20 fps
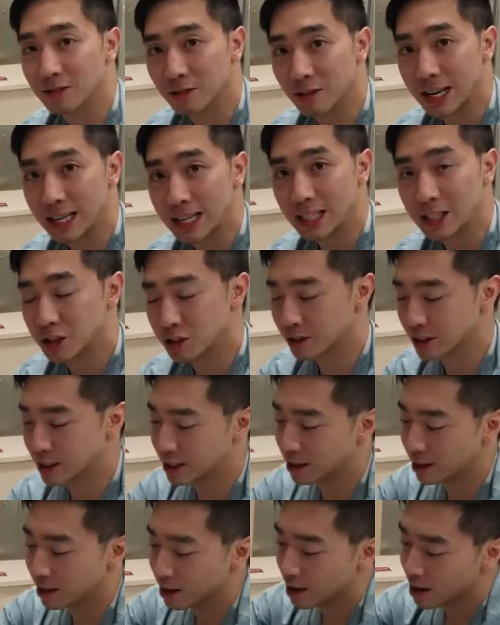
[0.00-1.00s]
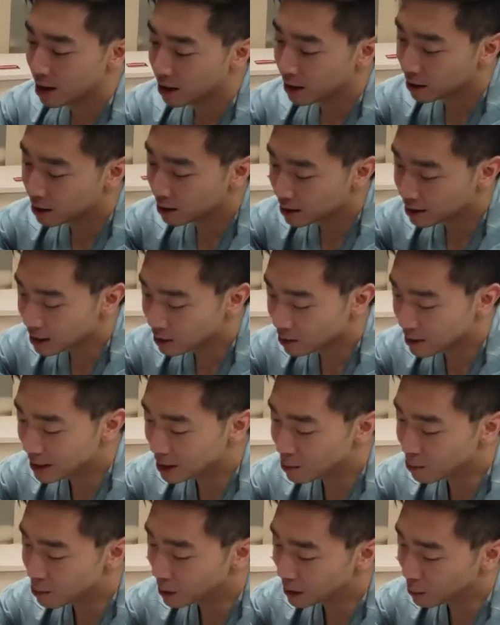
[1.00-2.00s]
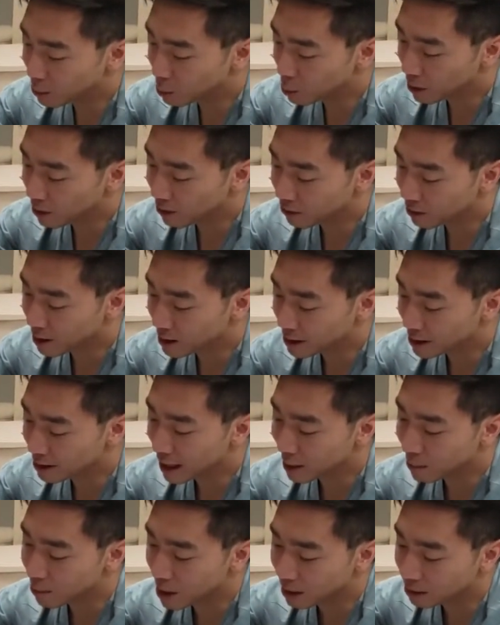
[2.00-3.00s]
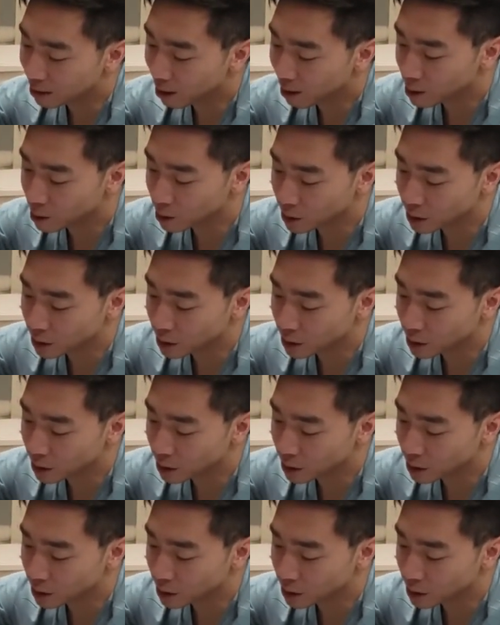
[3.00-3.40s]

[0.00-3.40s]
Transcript: Frank injury, you're going to test for instability between the first and second metatarsals.